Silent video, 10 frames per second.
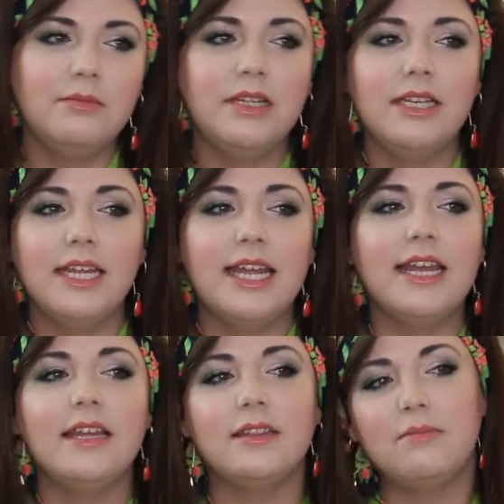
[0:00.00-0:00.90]

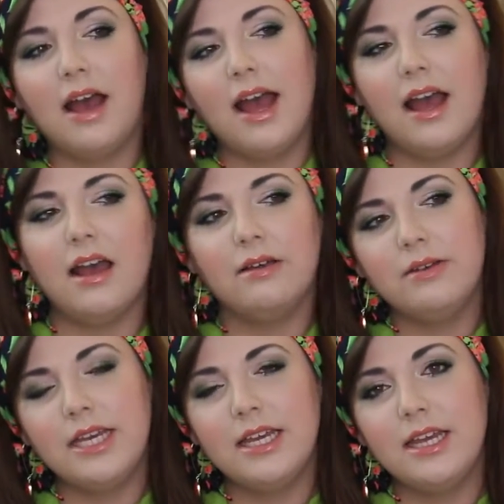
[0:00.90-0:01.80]
Beneath my
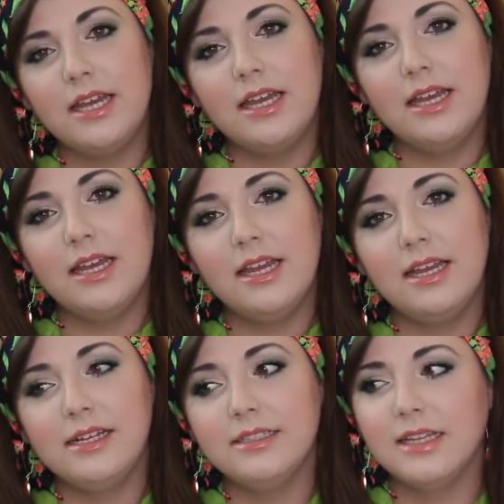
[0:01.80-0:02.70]

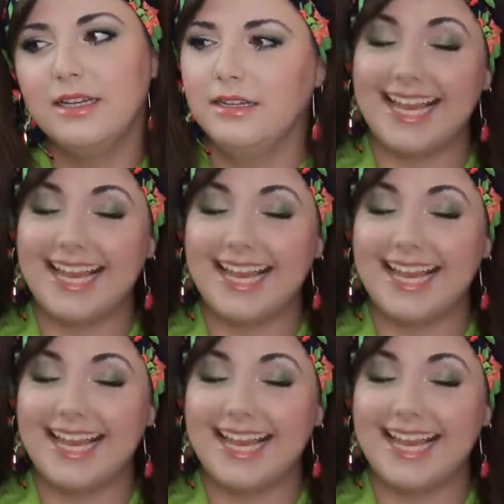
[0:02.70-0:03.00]
wings.